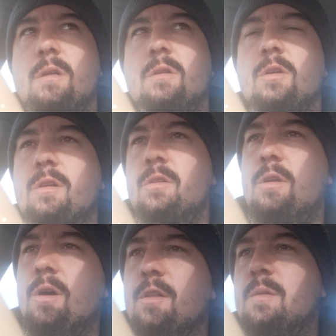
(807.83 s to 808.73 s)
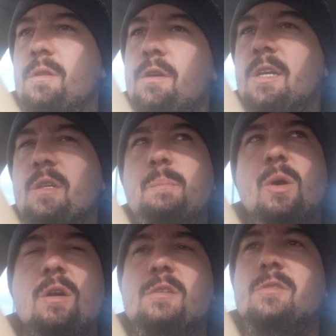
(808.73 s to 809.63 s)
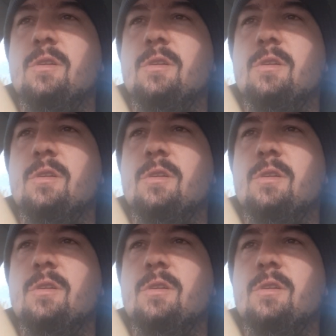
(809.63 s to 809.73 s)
Look in the books.